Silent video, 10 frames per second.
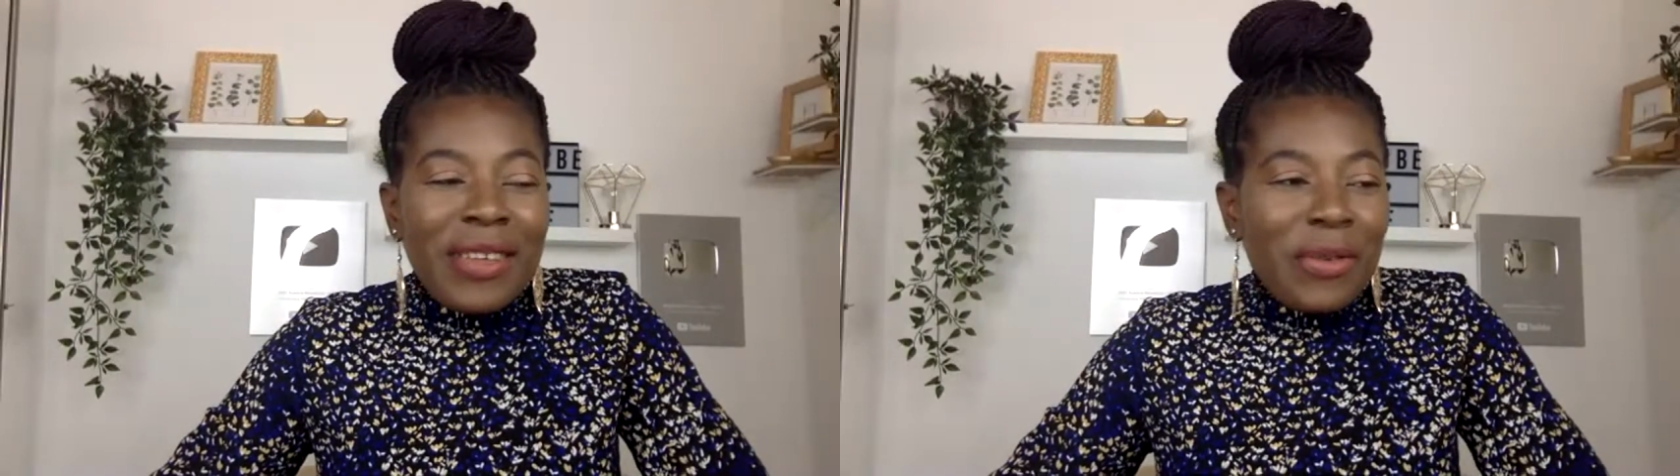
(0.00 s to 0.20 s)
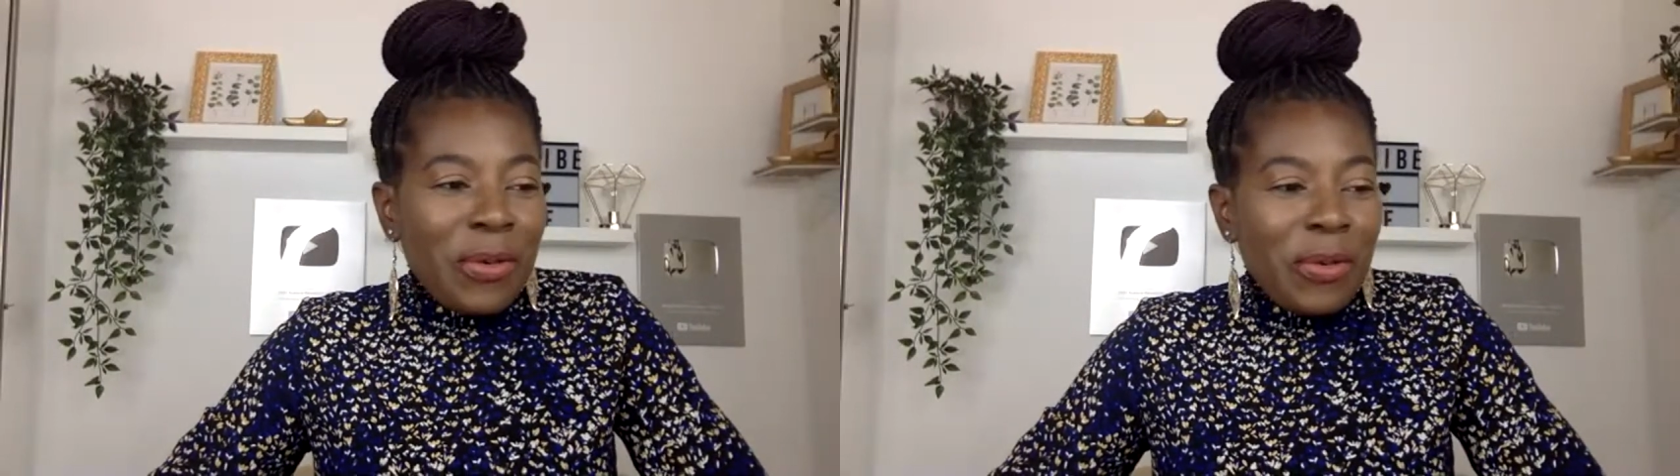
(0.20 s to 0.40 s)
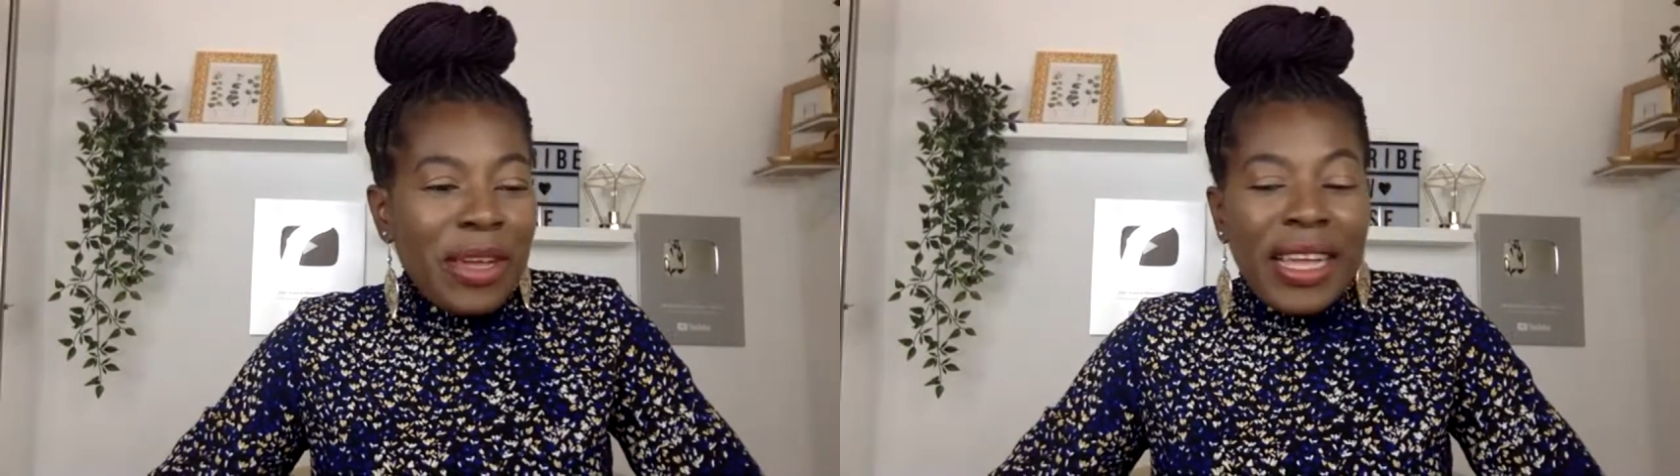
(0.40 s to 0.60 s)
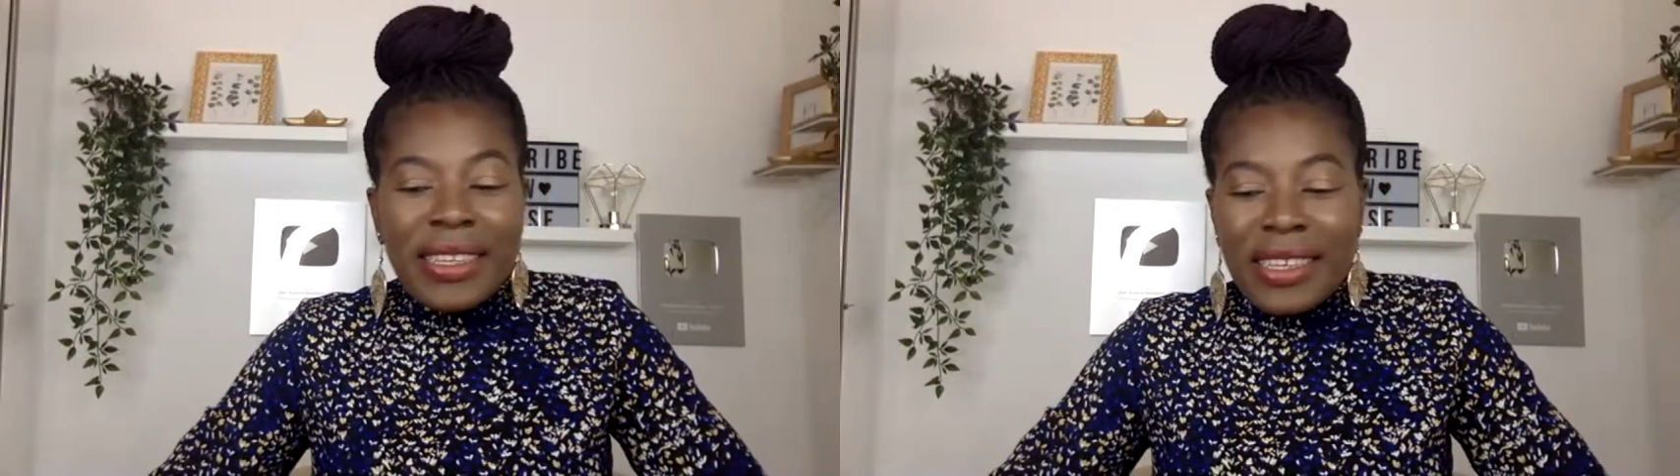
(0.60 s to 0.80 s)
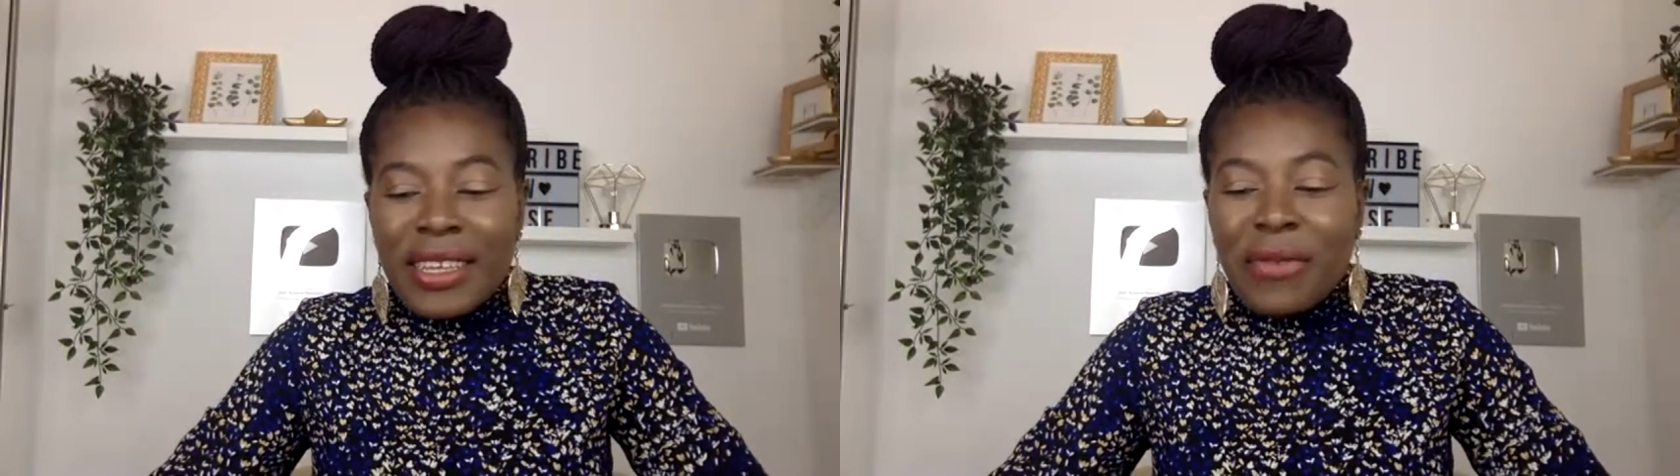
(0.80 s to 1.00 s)
you will
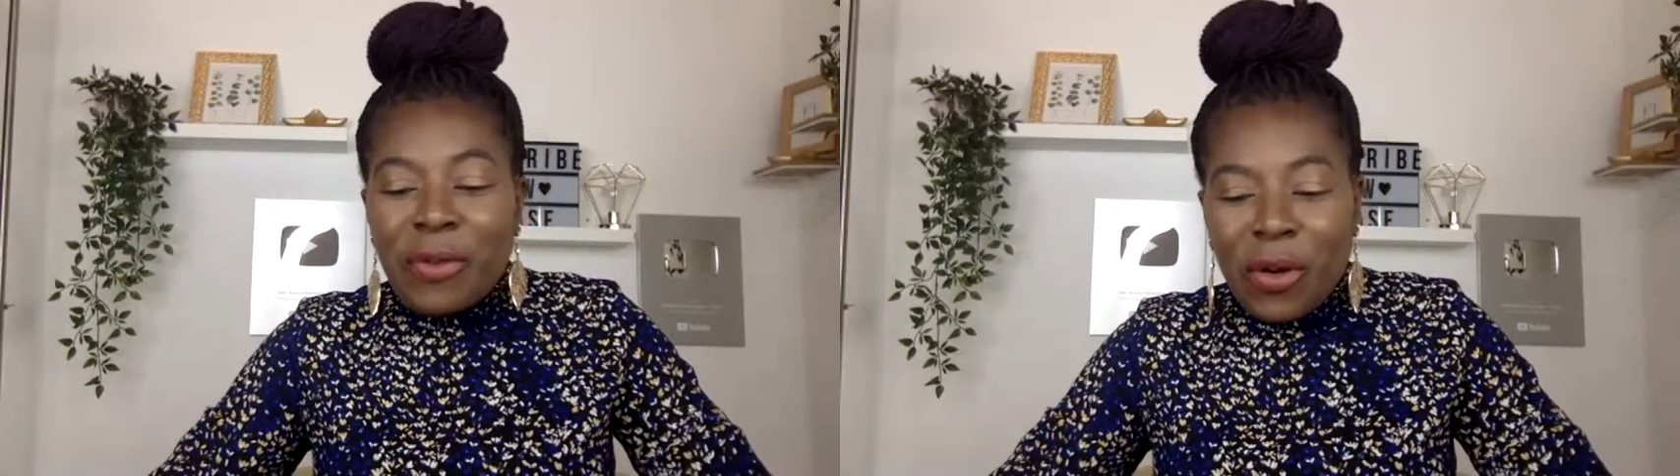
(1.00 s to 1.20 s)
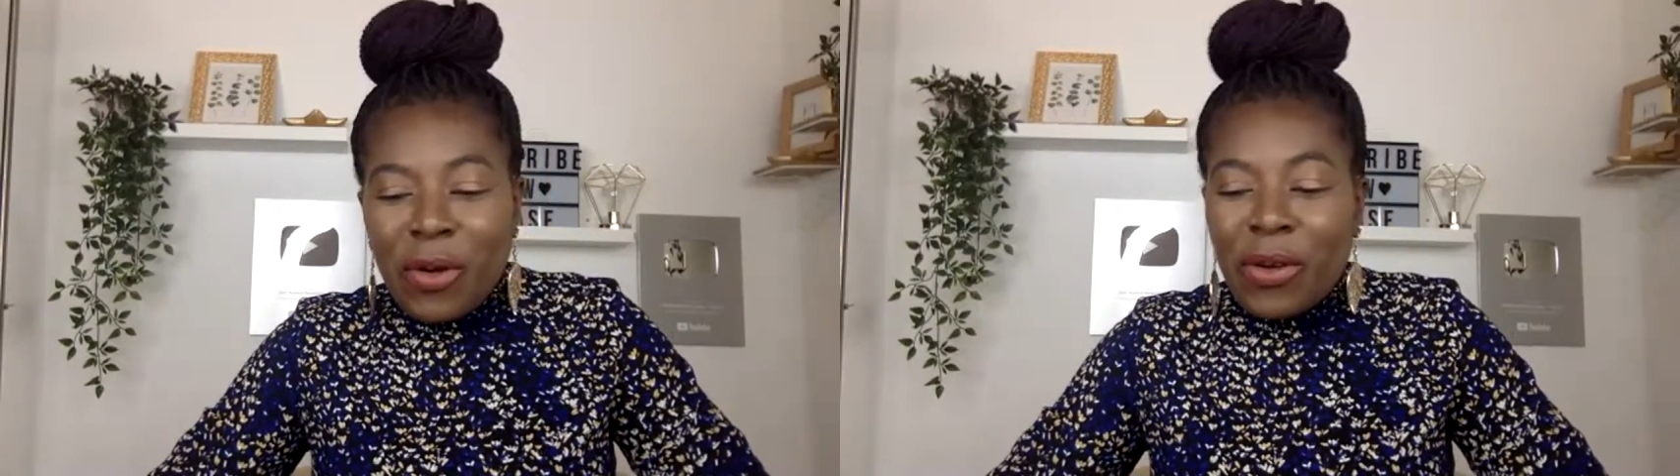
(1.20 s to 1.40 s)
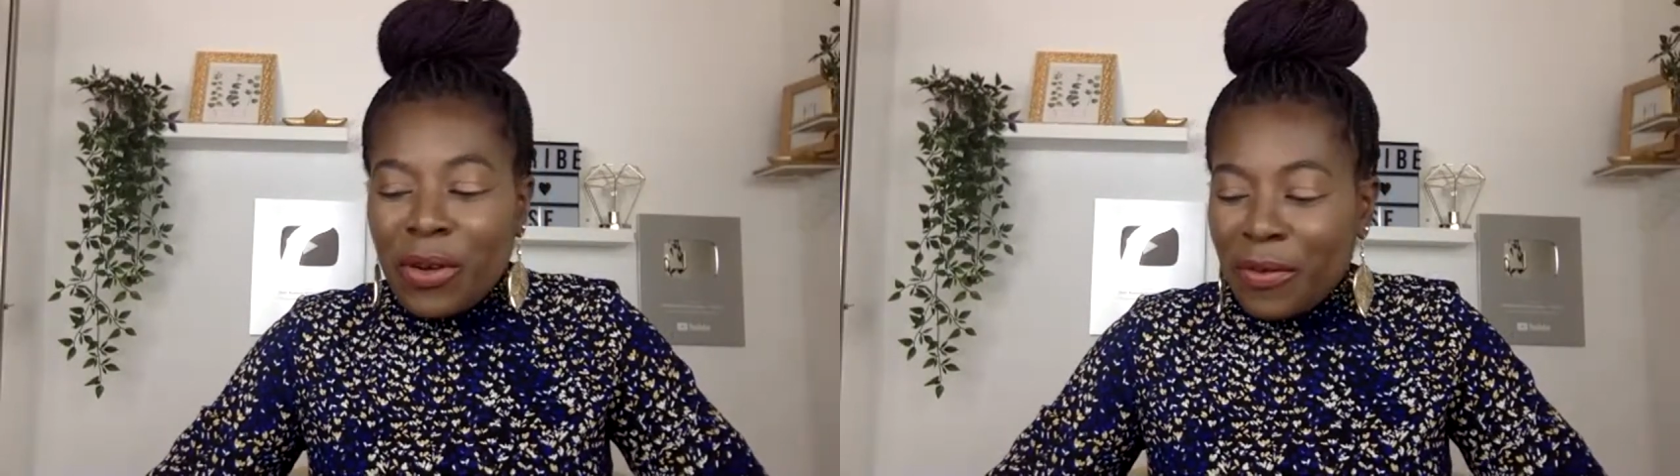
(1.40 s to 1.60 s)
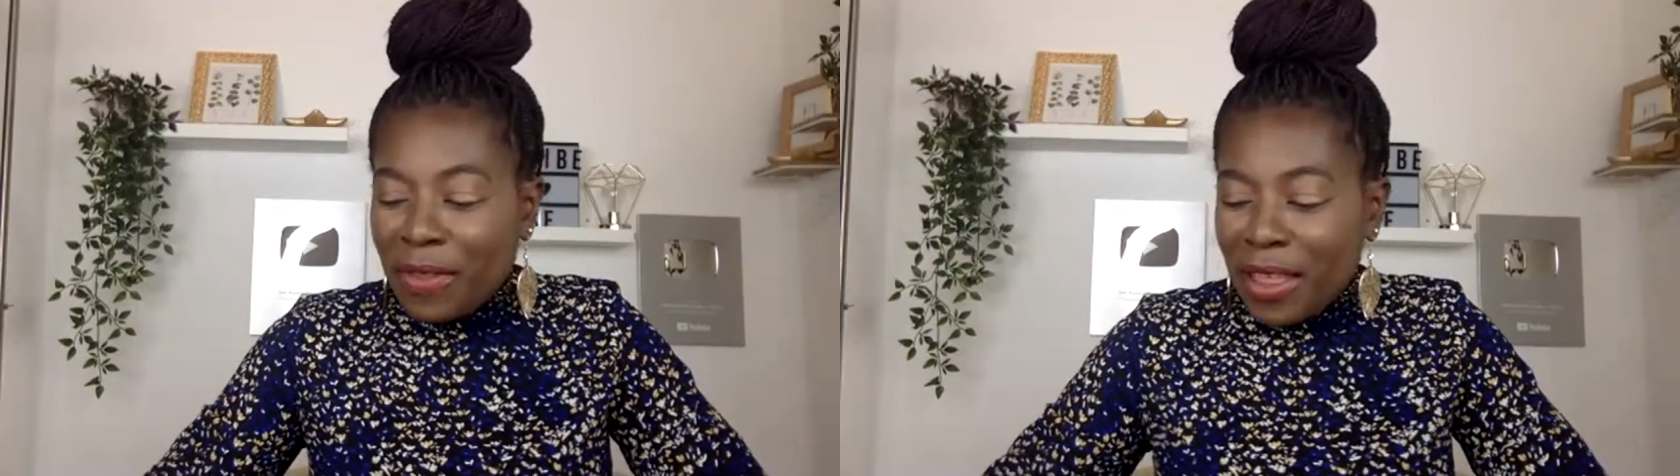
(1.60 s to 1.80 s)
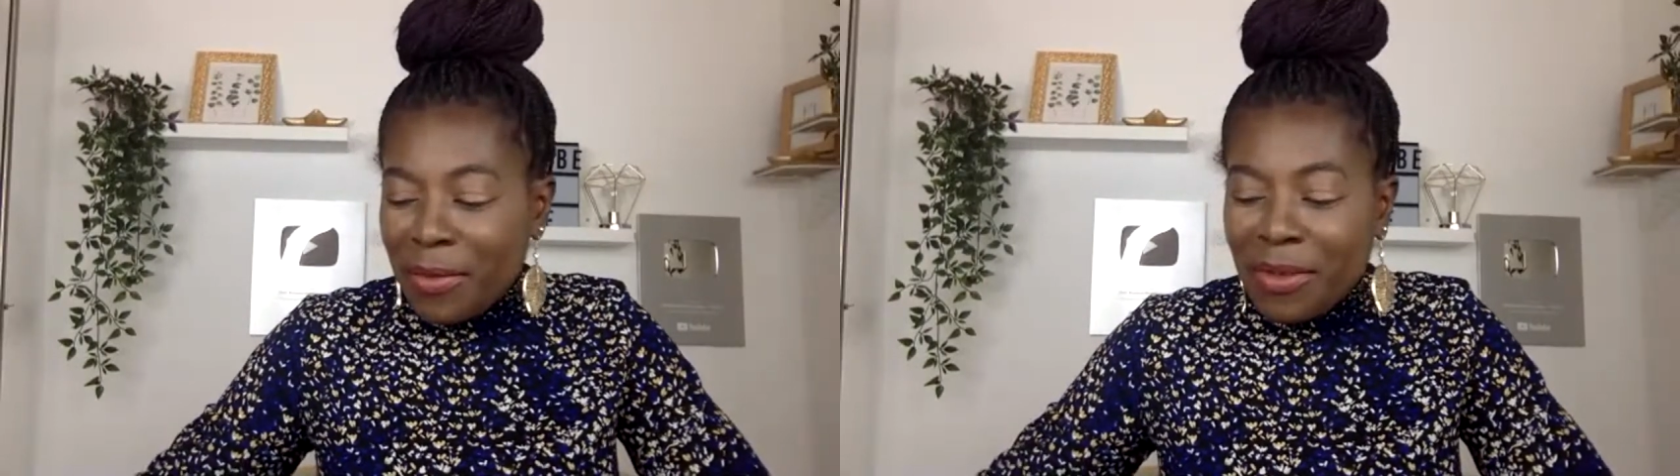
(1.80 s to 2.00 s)
achieve all of
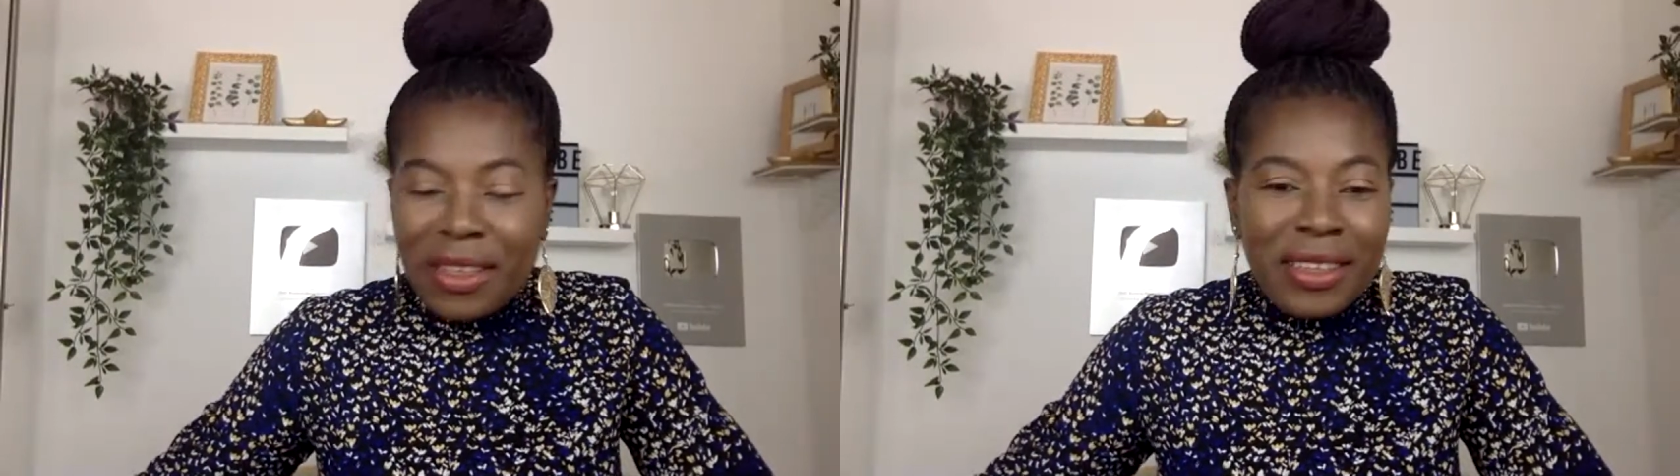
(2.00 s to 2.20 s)
them